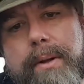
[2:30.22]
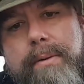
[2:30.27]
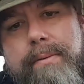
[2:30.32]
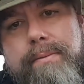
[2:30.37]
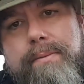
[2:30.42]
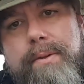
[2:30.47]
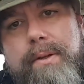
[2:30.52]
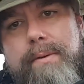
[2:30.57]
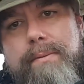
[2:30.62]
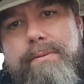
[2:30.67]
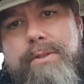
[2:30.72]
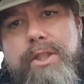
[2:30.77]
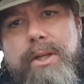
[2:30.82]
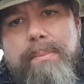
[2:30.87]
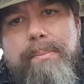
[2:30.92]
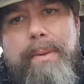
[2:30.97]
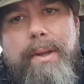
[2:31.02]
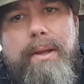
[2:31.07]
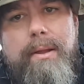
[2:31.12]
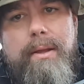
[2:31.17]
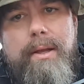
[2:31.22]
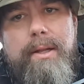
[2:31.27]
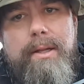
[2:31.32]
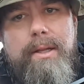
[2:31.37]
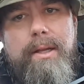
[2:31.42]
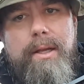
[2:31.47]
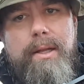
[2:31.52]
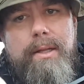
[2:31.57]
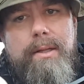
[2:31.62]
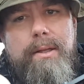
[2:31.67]
of jimping
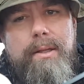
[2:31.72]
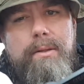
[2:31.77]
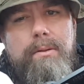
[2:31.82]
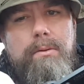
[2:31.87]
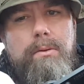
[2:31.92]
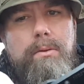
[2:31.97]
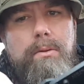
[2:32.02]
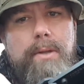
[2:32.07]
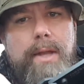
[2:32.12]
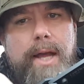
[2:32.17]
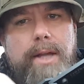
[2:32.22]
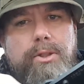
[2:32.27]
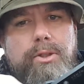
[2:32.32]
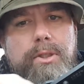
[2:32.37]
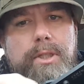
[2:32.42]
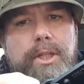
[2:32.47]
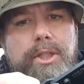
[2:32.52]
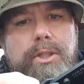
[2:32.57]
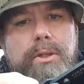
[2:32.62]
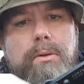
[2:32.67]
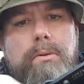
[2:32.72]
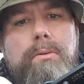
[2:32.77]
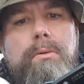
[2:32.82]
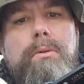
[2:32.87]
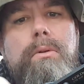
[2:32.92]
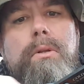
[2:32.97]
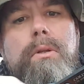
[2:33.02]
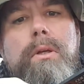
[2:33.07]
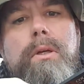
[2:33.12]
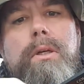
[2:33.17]
and non-traditional,
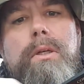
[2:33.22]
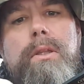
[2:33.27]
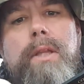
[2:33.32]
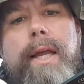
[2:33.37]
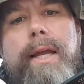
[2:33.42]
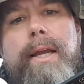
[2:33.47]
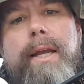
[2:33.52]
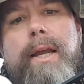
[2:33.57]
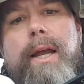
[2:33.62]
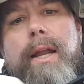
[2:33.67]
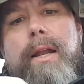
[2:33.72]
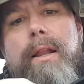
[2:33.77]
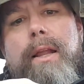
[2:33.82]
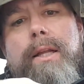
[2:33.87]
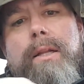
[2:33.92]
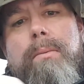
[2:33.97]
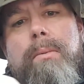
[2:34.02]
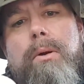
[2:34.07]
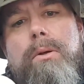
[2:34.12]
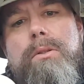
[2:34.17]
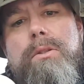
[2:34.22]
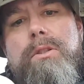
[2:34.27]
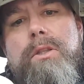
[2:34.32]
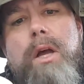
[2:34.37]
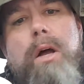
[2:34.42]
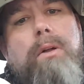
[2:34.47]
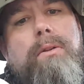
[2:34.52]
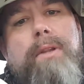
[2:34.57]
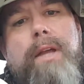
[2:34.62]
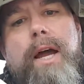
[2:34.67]
like kind of like the Broken
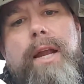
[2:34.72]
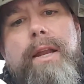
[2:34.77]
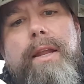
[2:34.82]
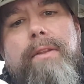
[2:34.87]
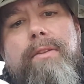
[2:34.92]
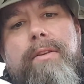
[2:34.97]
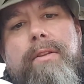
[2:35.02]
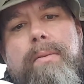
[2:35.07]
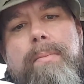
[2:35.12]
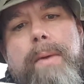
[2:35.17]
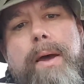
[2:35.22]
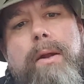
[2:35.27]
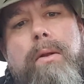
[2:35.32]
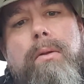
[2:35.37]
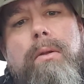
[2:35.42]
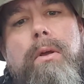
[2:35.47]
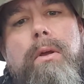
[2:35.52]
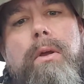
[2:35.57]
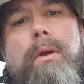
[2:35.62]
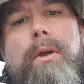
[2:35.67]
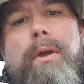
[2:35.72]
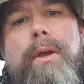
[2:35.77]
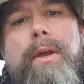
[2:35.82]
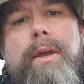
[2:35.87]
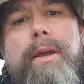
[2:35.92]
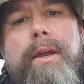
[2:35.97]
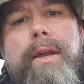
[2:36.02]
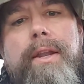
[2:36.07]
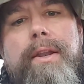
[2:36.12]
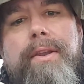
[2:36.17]
Skull, not into the metal
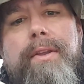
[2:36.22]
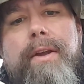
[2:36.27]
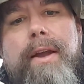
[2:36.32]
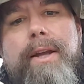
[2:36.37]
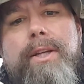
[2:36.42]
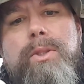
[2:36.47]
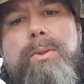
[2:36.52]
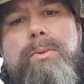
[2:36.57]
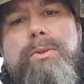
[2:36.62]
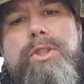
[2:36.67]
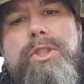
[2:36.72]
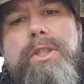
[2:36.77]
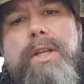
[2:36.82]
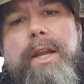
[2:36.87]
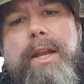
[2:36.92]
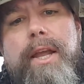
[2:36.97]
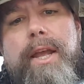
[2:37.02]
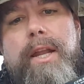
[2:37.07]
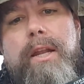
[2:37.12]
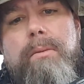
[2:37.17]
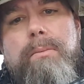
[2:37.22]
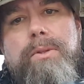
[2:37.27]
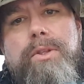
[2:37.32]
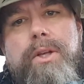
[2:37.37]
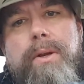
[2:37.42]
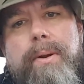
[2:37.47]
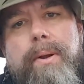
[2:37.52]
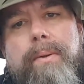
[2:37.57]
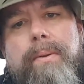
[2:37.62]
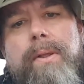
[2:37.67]
in the actual G10 handle
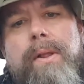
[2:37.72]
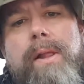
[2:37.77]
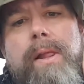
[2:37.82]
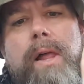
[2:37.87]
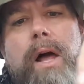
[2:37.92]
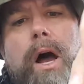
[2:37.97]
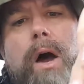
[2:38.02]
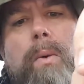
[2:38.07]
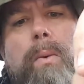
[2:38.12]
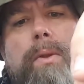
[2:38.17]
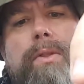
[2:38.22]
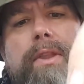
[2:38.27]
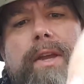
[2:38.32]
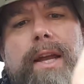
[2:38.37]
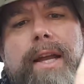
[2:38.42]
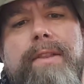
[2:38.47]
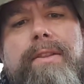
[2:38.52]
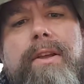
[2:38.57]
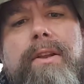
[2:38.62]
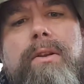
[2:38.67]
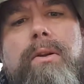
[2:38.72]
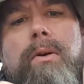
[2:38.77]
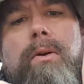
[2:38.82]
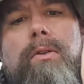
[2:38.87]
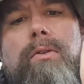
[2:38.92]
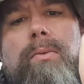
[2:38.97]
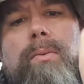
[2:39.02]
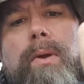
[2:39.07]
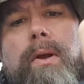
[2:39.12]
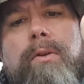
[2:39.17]
material. One thing I did
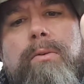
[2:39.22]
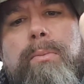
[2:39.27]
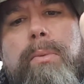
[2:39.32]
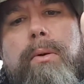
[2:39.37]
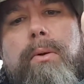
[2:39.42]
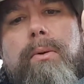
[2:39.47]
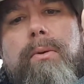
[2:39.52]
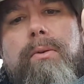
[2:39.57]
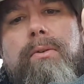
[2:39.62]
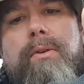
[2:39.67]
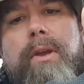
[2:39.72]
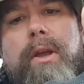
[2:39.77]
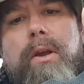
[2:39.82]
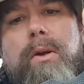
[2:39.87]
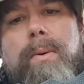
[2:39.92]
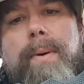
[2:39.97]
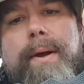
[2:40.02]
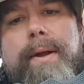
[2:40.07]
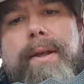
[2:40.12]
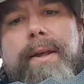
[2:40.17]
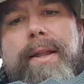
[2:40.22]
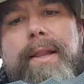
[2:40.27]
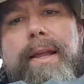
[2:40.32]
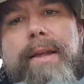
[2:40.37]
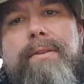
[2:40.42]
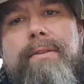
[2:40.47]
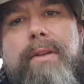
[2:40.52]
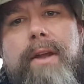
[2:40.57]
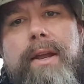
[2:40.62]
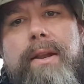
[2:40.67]
notice when I was perusing it quickly
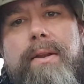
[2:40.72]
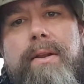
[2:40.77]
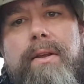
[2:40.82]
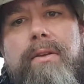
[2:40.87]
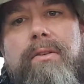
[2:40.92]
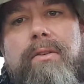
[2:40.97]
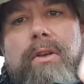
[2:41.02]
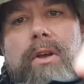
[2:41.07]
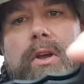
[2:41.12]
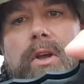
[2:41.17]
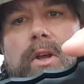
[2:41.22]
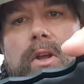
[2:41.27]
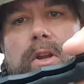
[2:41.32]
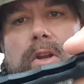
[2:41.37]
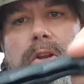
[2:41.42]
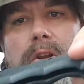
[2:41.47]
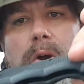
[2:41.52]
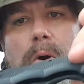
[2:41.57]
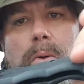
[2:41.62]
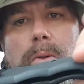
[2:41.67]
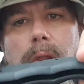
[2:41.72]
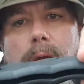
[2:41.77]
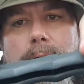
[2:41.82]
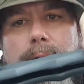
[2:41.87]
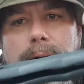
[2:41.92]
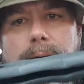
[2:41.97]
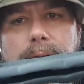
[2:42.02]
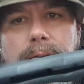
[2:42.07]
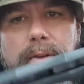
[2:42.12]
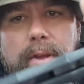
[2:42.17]
last night is no
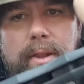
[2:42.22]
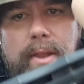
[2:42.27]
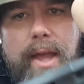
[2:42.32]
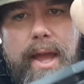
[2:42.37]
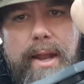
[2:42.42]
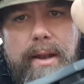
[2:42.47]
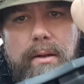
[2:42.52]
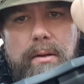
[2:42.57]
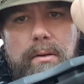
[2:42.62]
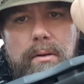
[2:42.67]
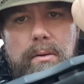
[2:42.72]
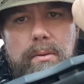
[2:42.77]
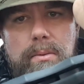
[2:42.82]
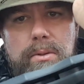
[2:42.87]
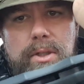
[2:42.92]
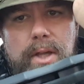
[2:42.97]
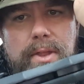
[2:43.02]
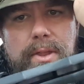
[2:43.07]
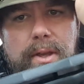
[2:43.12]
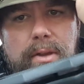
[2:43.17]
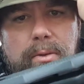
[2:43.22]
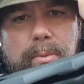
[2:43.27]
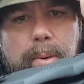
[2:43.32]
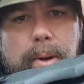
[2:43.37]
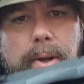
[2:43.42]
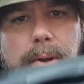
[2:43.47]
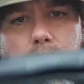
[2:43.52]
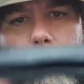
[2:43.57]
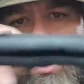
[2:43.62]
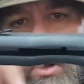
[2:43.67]
liners on that, which I think is
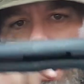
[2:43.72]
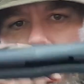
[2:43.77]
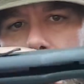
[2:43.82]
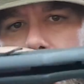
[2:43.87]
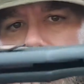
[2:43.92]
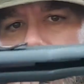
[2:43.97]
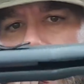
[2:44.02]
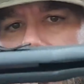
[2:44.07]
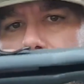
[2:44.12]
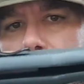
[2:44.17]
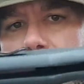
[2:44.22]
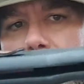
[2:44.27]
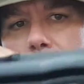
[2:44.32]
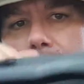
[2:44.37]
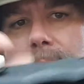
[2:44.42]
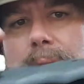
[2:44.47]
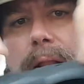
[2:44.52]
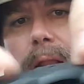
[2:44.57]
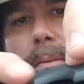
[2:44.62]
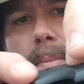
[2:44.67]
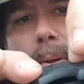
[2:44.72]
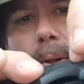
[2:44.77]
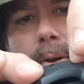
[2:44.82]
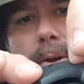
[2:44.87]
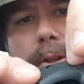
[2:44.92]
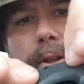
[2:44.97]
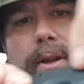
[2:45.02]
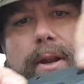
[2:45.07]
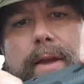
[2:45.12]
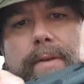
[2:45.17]
pretty cool. Keeps down on the weight and the bulk
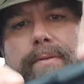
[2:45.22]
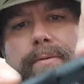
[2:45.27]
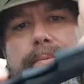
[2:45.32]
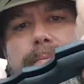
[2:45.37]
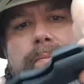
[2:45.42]
of the knife.